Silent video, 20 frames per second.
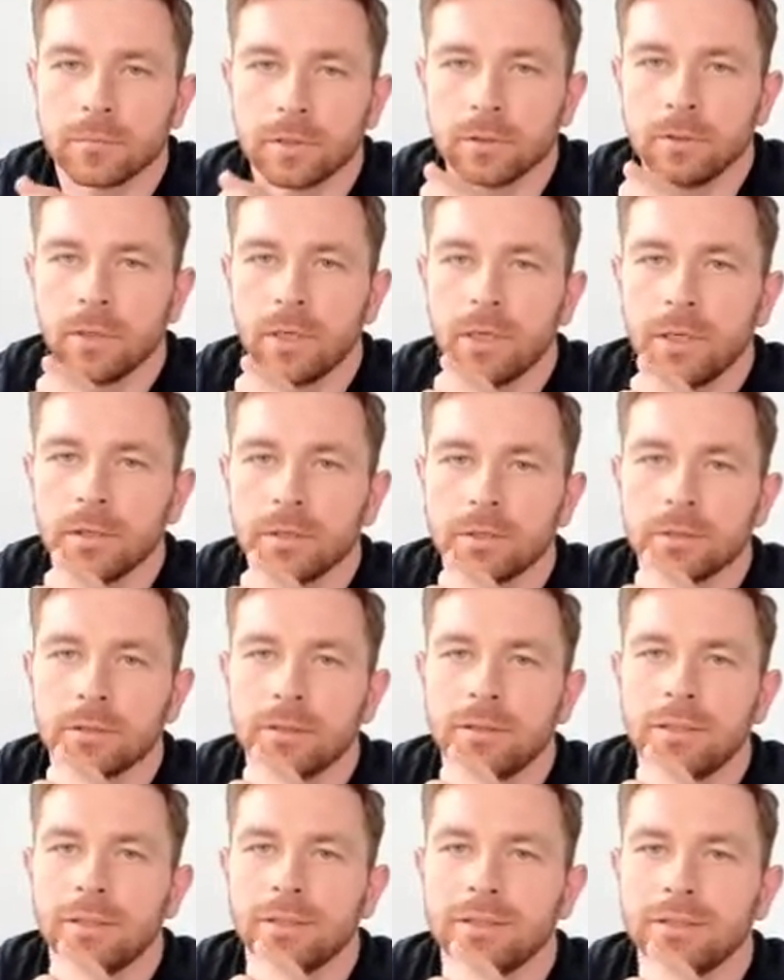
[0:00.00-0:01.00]
like
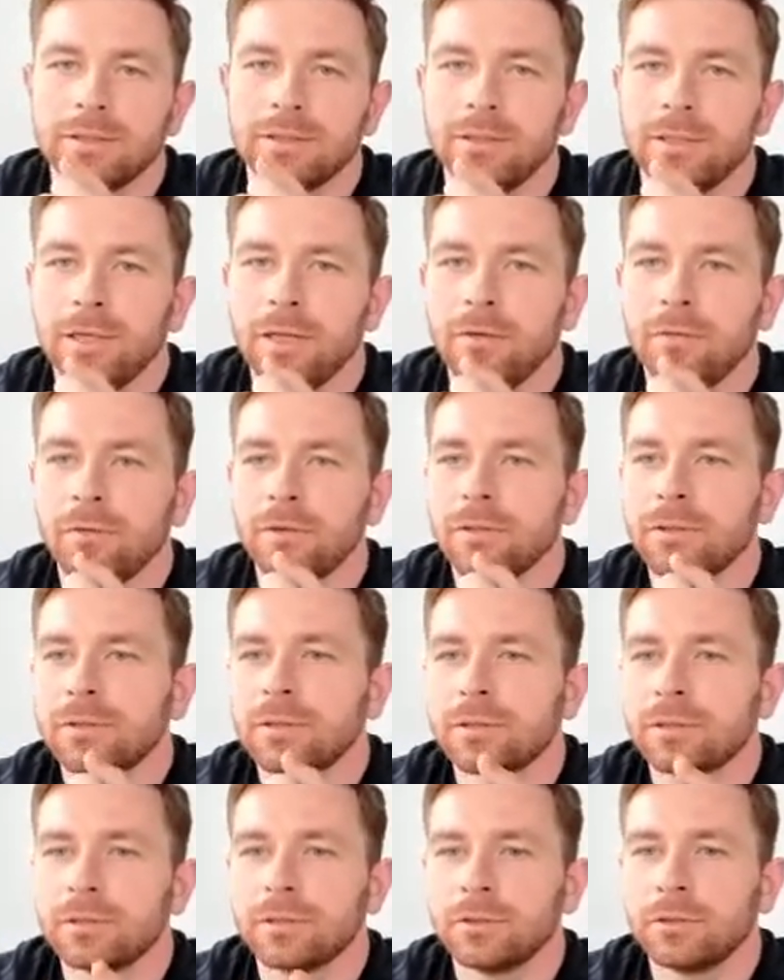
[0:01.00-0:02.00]
save
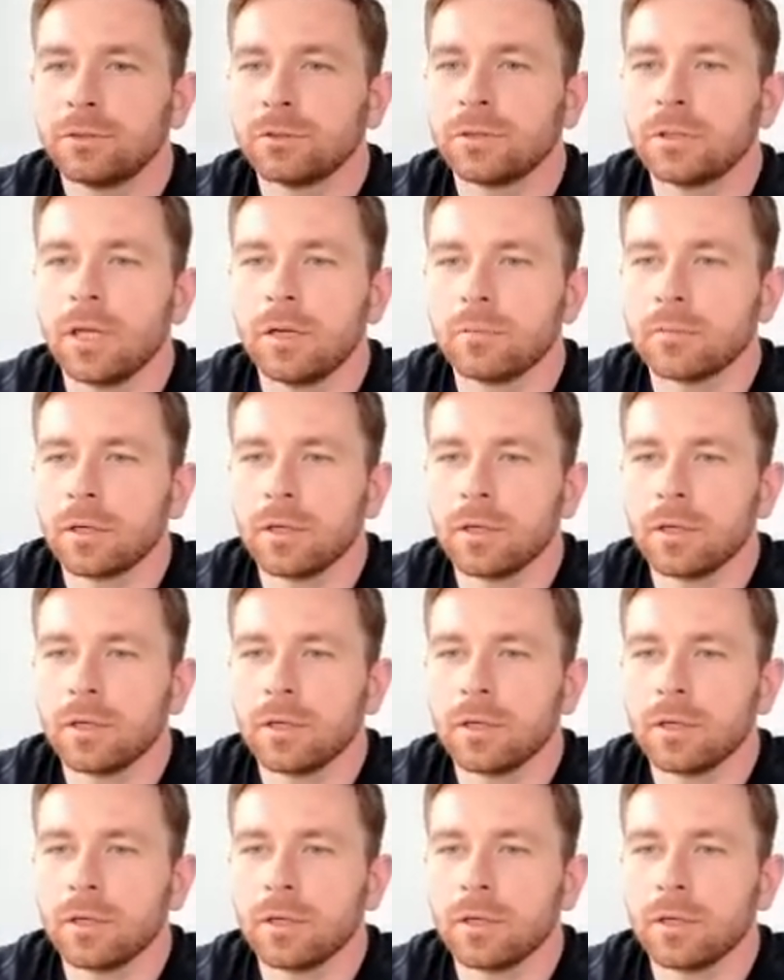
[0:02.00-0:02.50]
it to some